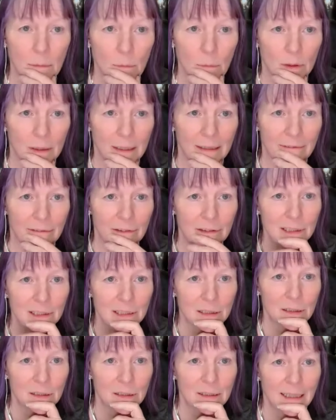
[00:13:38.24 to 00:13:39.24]
whatever it's
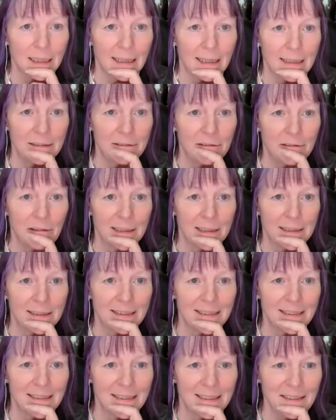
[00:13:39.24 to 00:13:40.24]
called,
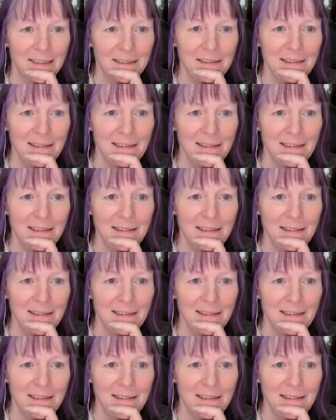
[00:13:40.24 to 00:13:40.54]
Hadron